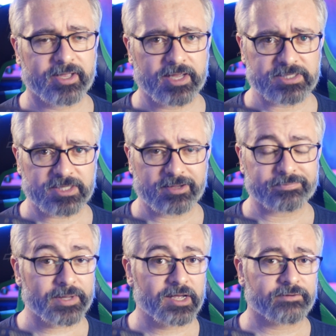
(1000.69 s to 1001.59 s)
as
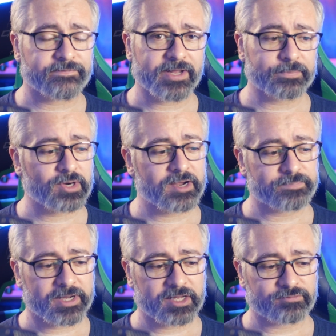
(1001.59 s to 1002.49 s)
a powerful
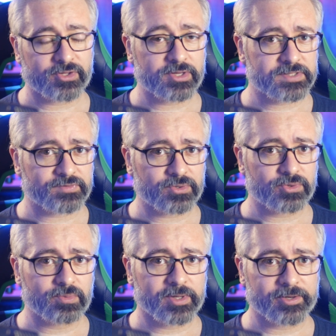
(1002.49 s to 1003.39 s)
upgrade path for those of you
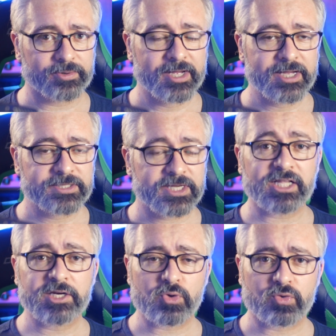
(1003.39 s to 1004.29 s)
who want to take
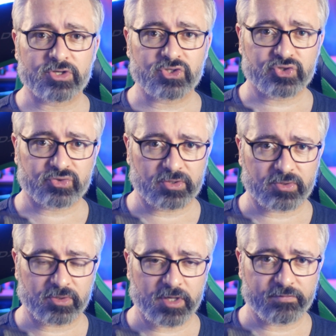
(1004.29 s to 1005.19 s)
a little more
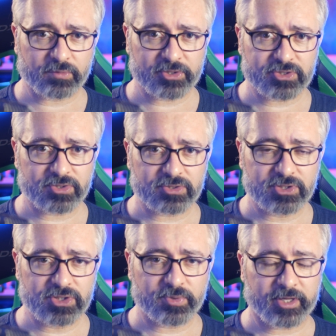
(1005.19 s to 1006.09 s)
control over what you're
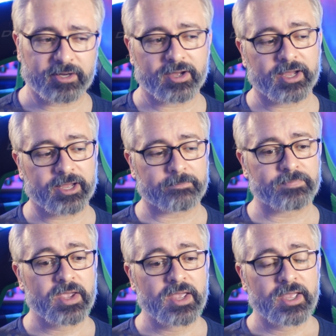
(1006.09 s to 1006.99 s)
doing.
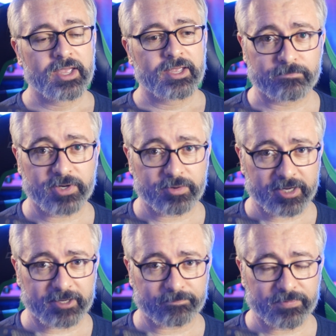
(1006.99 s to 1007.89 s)
What do you
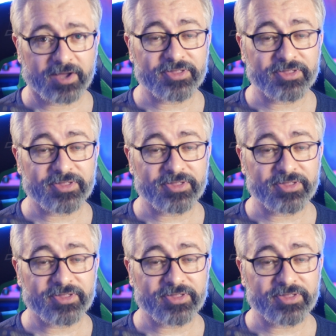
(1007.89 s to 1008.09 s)
reckon?